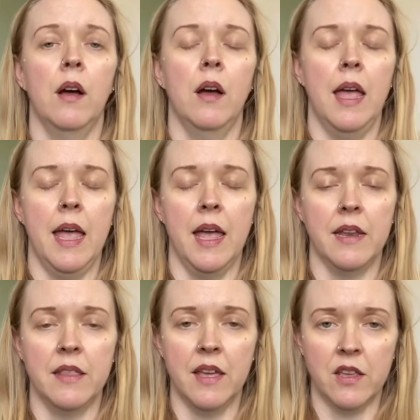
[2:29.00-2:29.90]

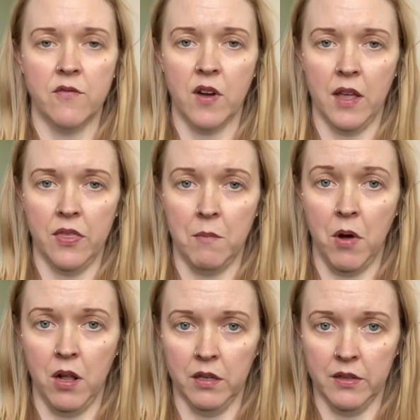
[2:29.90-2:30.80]
and that you've gotten them
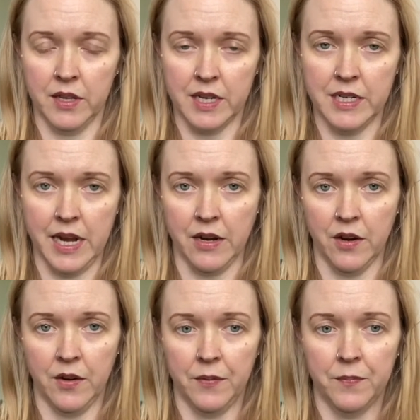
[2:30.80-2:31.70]
all in the
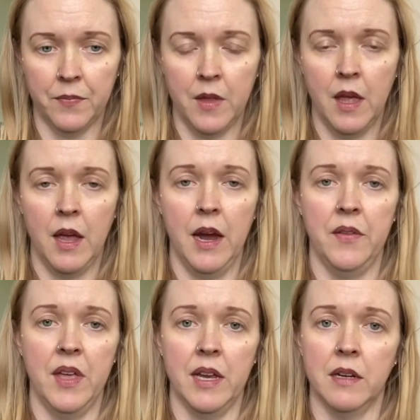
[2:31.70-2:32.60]
container.
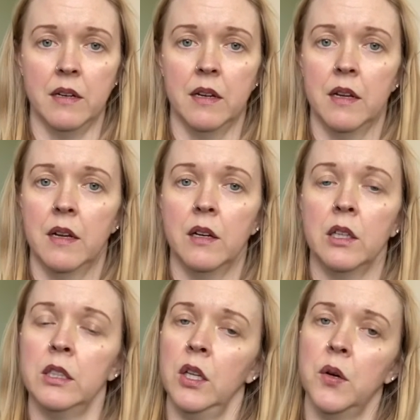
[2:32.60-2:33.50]
And then
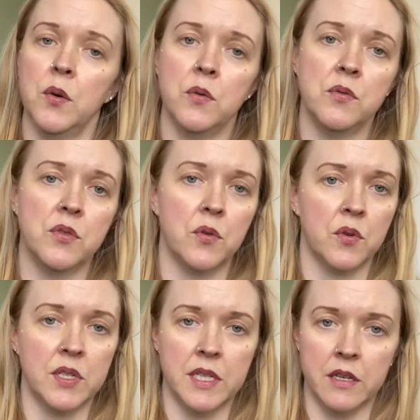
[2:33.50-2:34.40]
close or
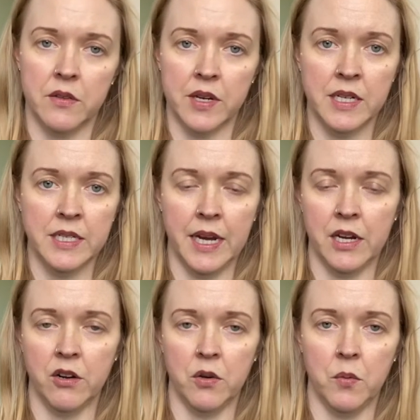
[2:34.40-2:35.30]
seal the
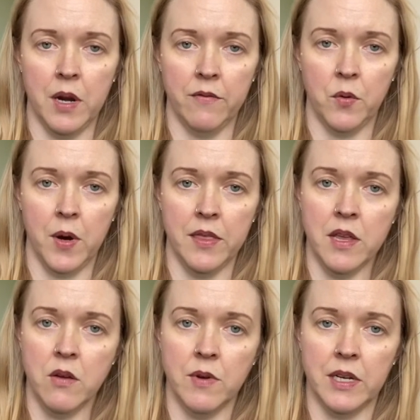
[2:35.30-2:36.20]
container in whatever way that
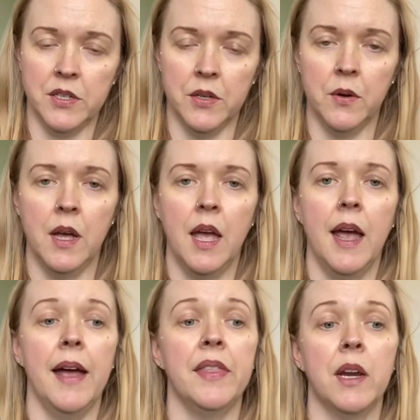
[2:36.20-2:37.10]
you need to.
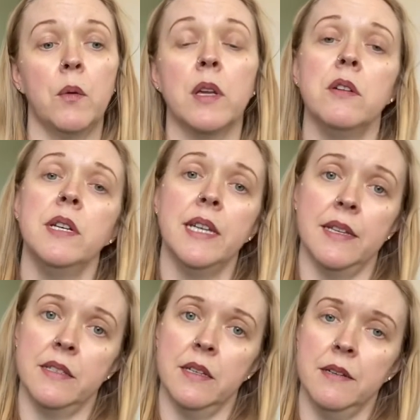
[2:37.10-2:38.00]
And then I want you to
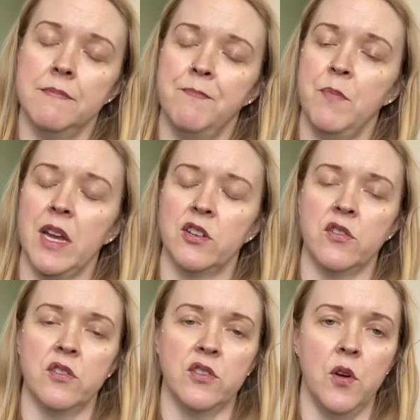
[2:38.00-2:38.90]
test it. Make sure
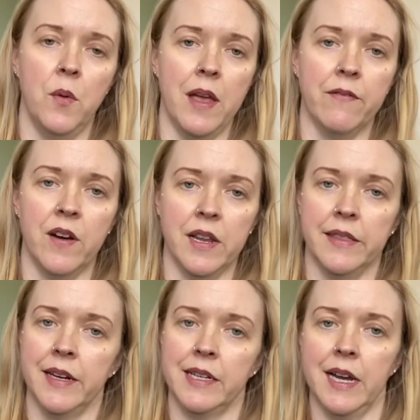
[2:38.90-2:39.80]
there's no way for
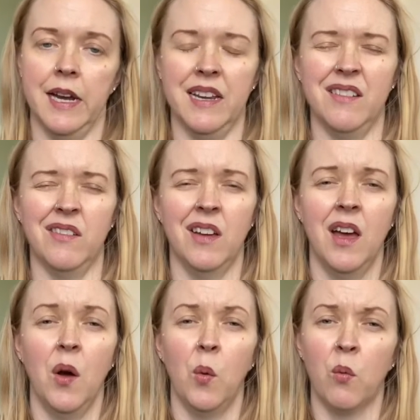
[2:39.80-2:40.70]
anything to kind of
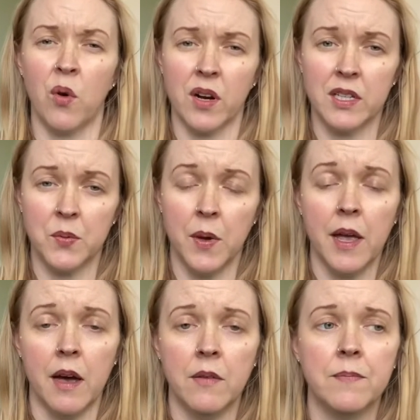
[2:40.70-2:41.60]
work its way
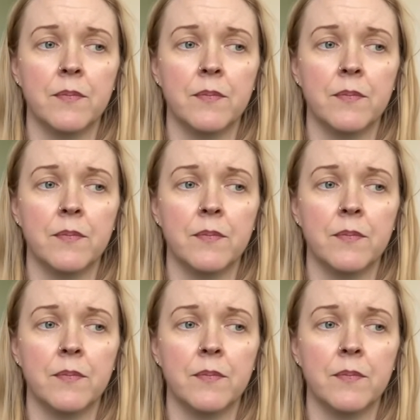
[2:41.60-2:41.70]
out.